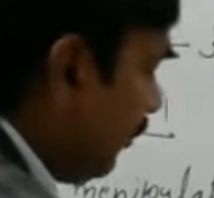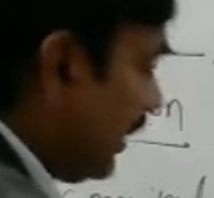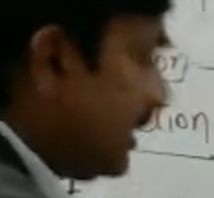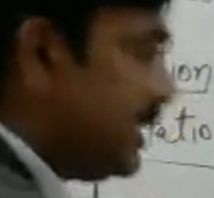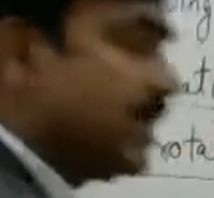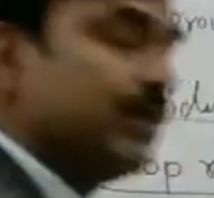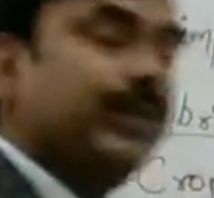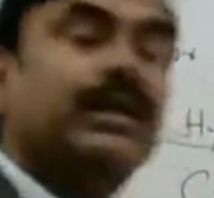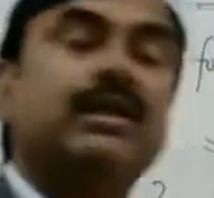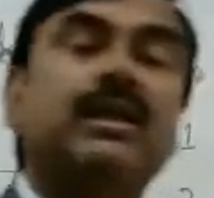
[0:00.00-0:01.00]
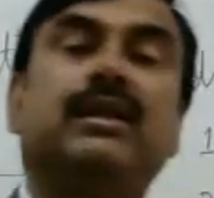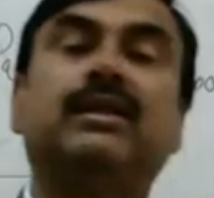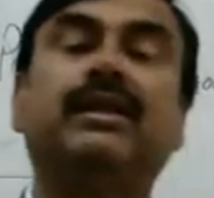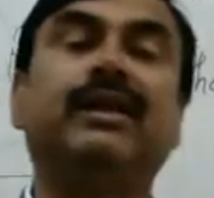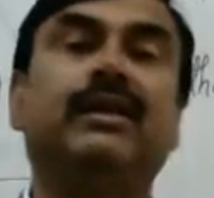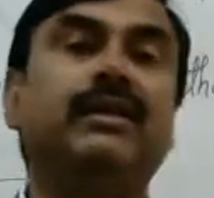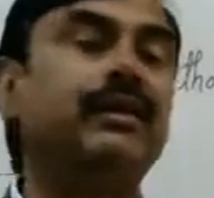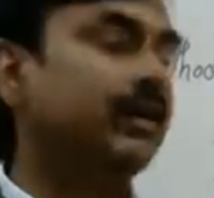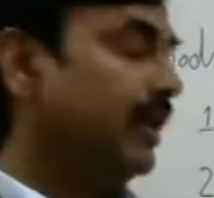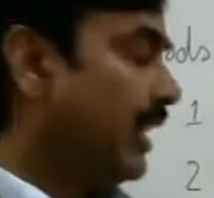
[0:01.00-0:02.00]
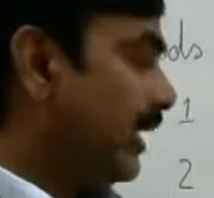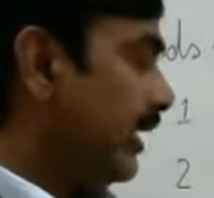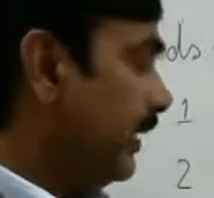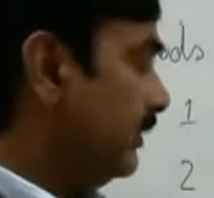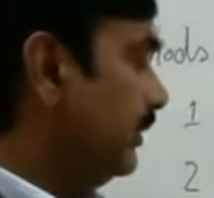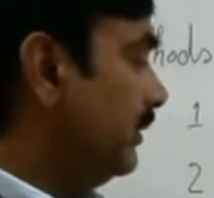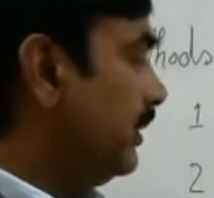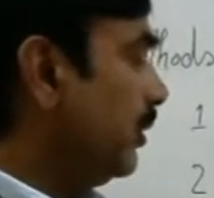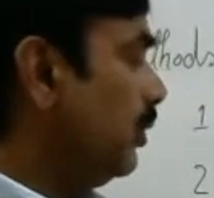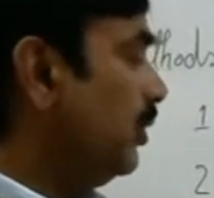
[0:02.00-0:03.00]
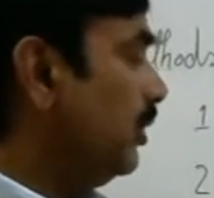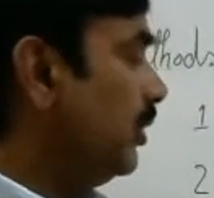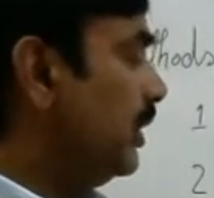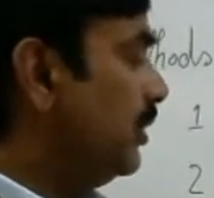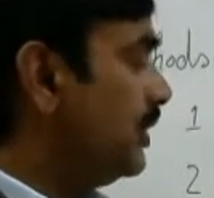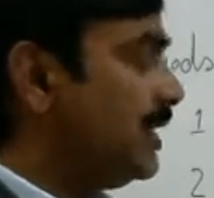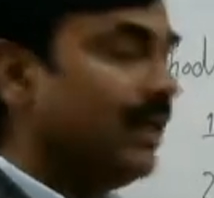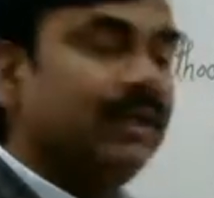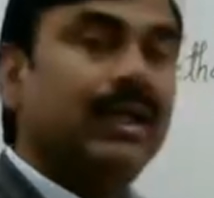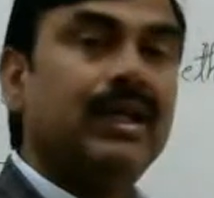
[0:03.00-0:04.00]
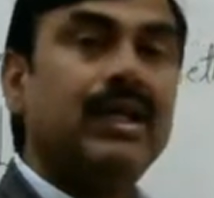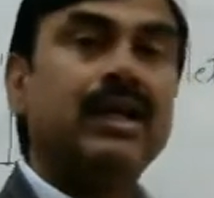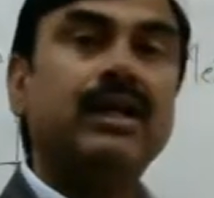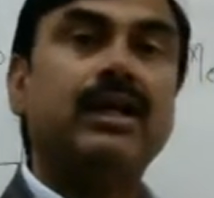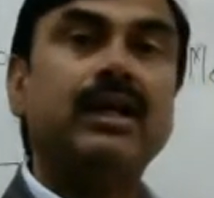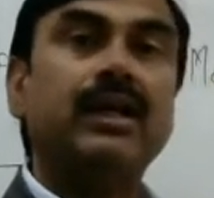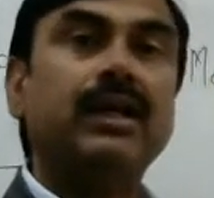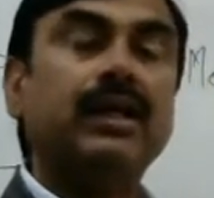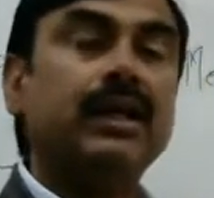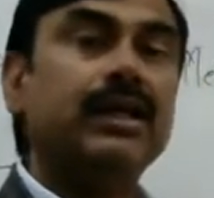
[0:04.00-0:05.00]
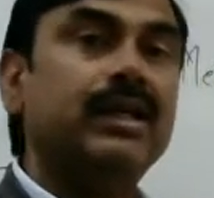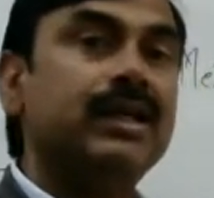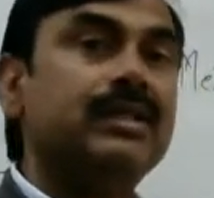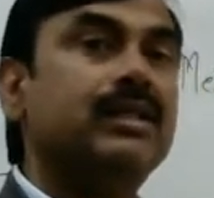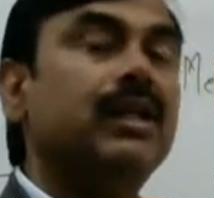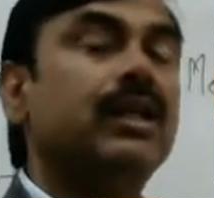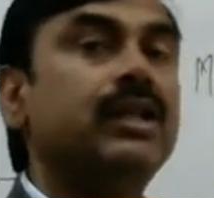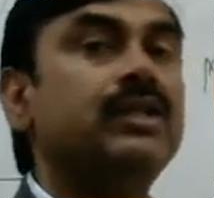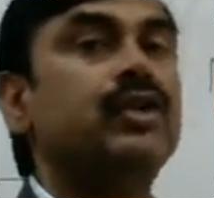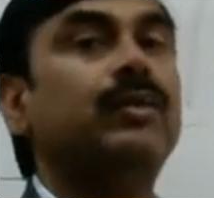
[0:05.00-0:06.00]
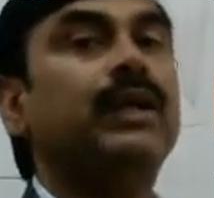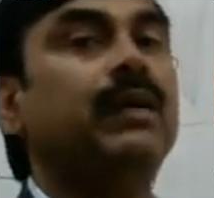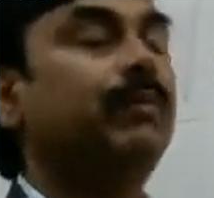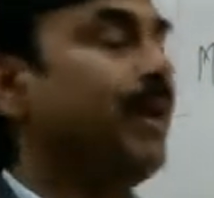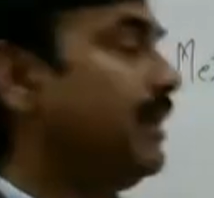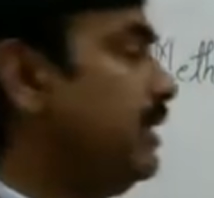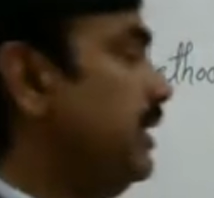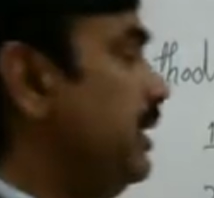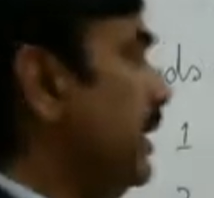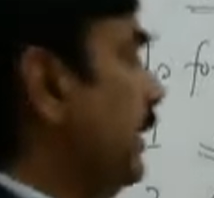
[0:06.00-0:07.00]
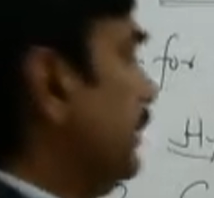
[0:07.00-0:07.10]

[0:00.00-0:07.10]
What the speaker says: what is a special thing in the root nodules, that they contains the rhizodium bacteria.